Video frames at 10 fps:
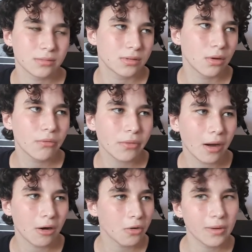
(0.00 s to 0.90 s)
don't
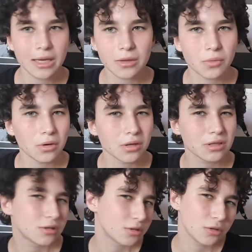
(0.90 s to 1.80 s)
always work
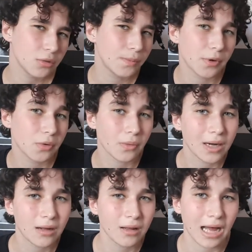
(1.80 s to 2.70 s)
super
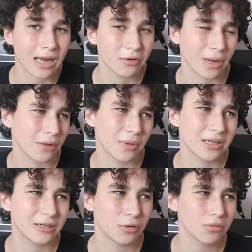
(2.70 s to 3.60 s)
well. I
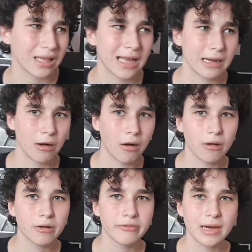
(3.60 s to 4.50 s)
really don't like
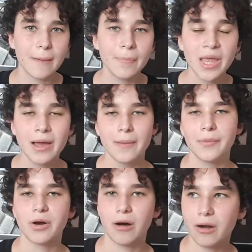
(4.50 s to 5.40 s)
all of them,
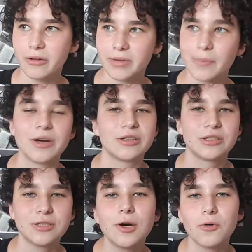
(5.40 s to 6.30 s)
but all of them are
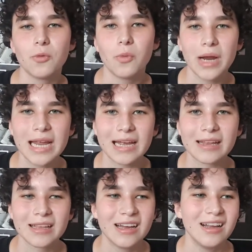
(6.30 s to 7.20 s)
so
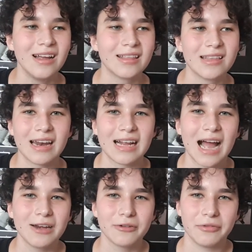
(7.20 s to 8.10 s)
weird that I
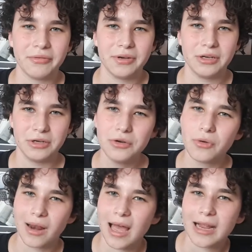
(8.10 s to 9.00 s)
kind of do
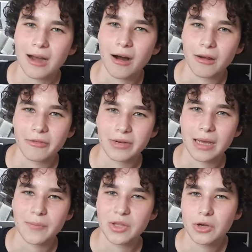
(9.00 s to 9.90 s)
like all of
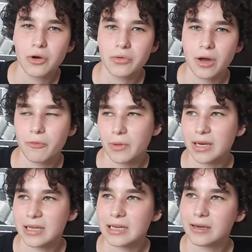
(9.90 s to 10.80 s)
them, you know? Not
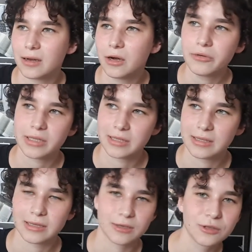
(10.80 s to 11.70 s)
really in a, oh, this is
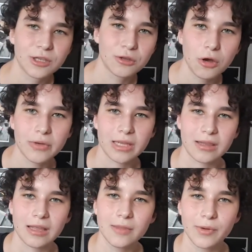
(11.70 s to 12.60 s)
a good story
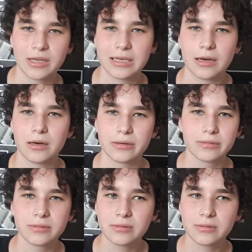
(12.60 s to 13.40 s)
sense, but in a,